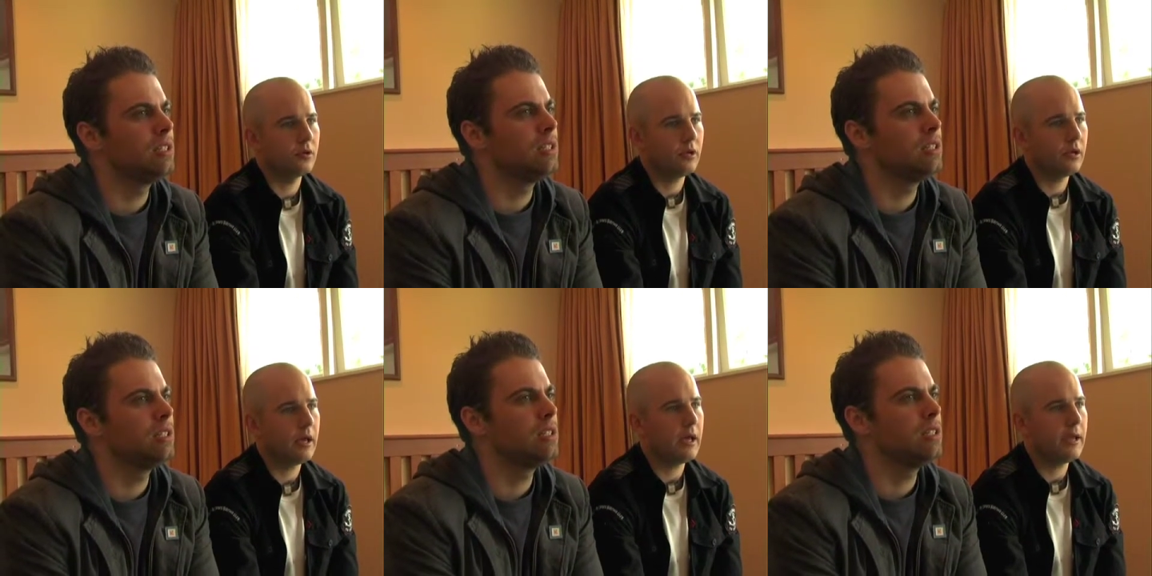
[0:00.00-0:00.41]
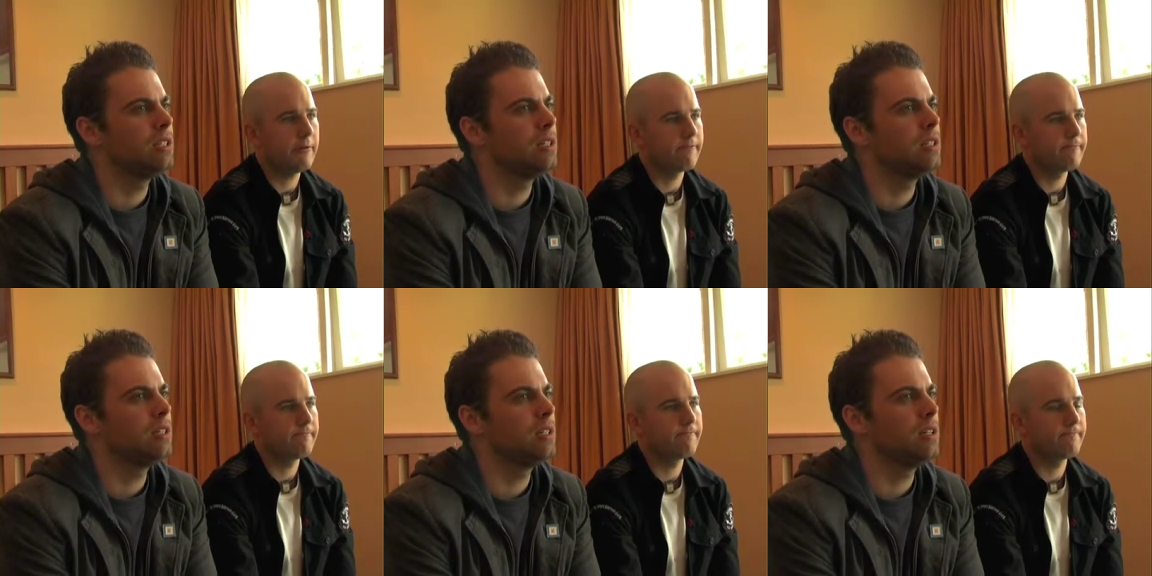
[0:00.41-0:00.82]
Speaker 1: Okay.
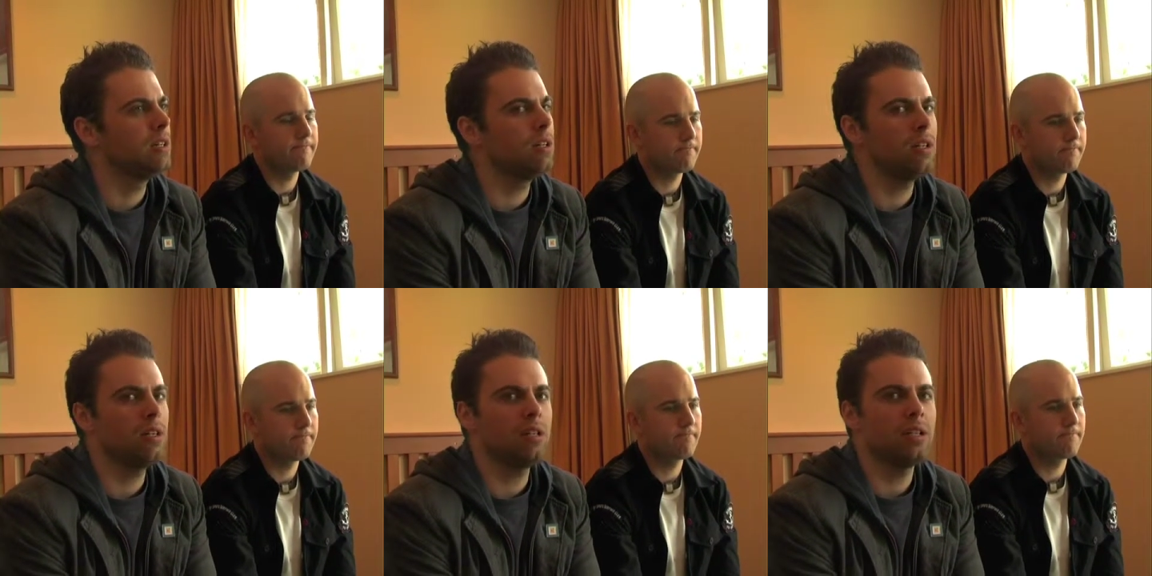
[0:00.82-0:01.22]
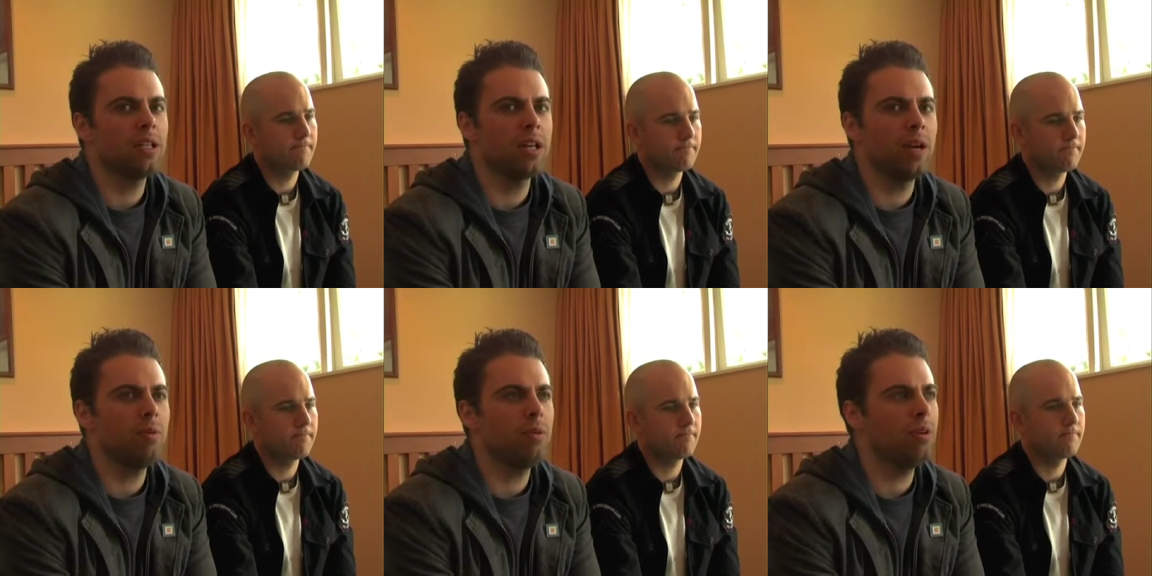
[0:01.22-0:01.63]

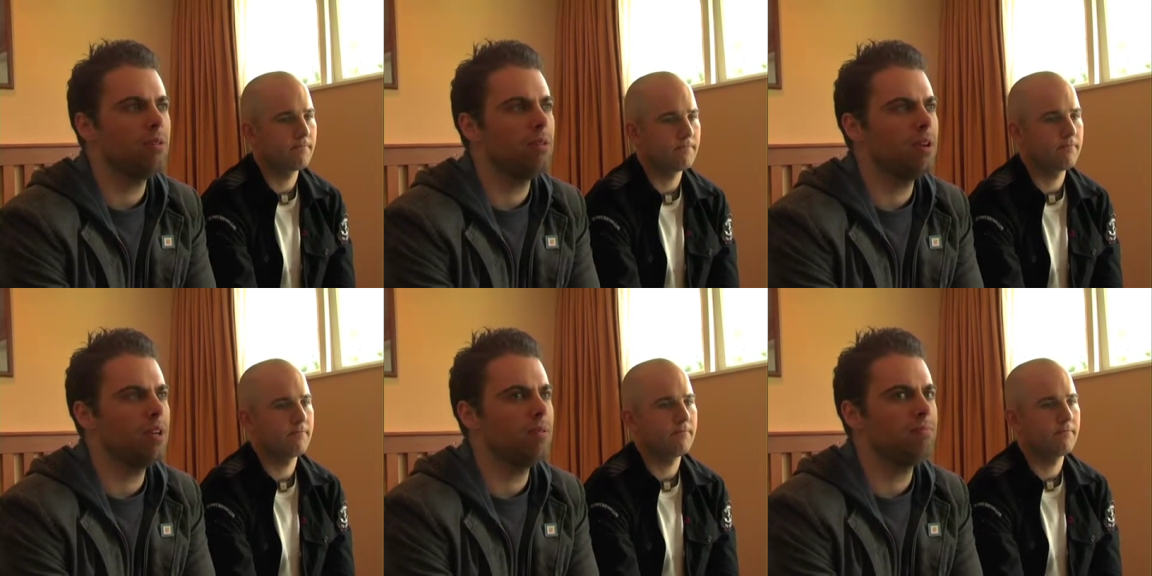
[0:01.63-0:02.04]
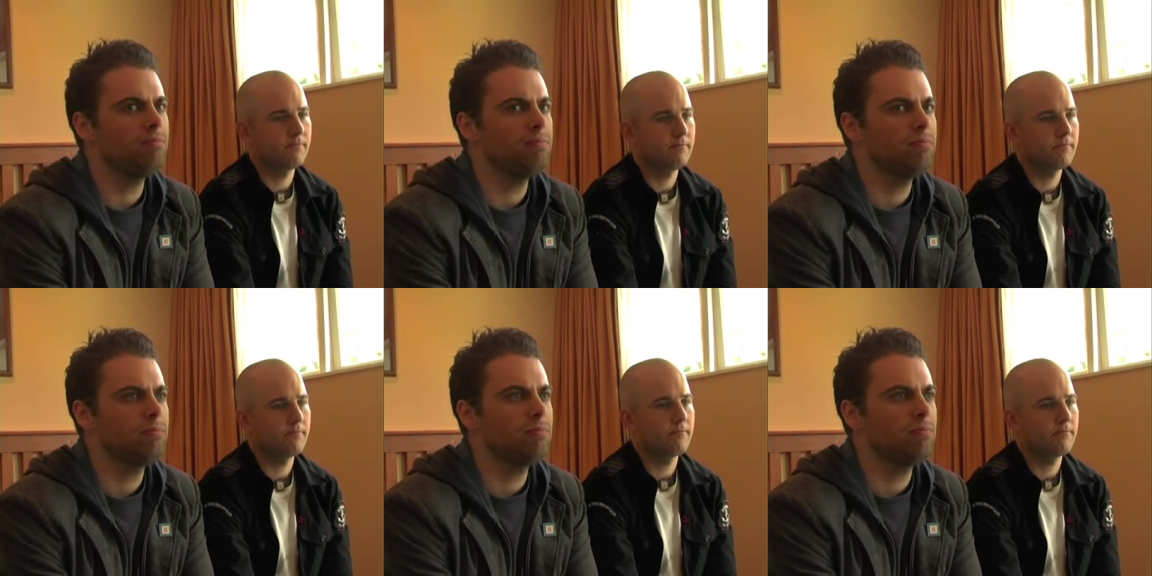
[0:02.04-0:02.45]
Okay, we're, um,
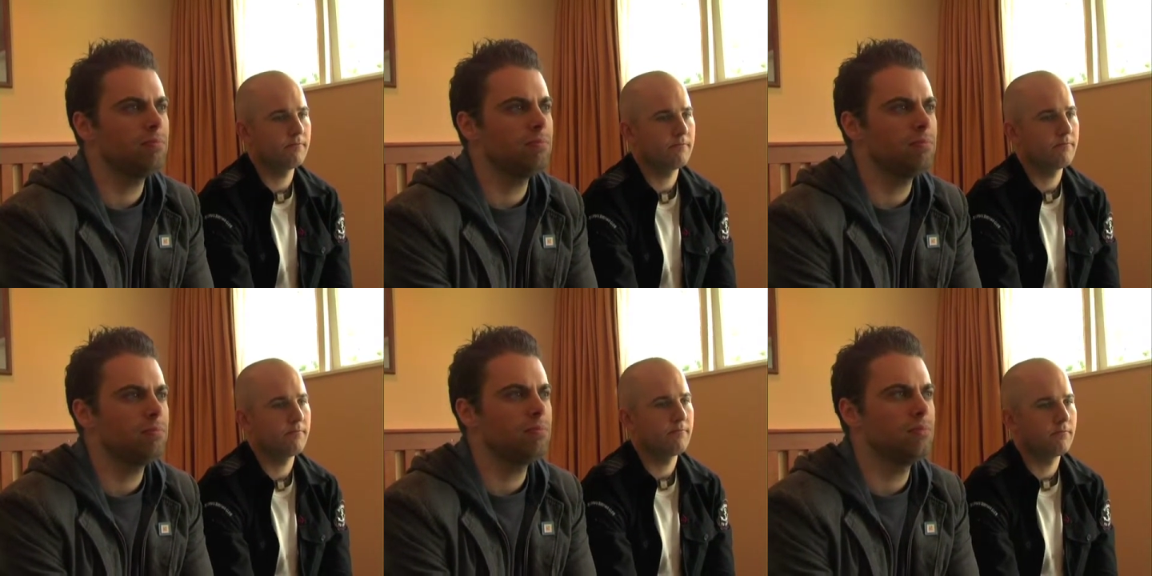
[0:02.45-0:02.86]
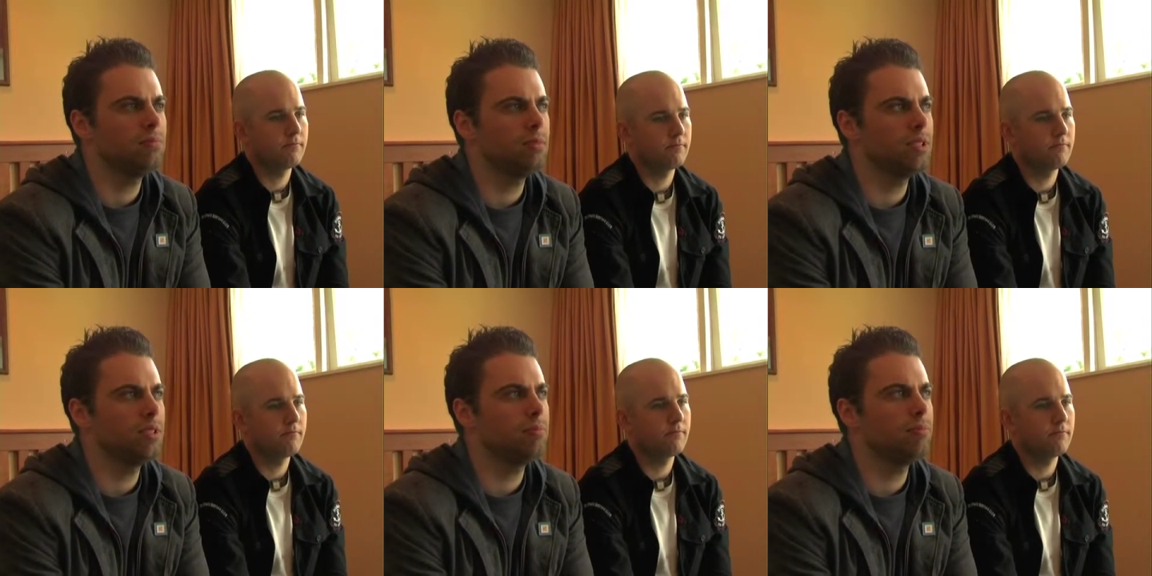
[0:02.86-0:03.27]
we're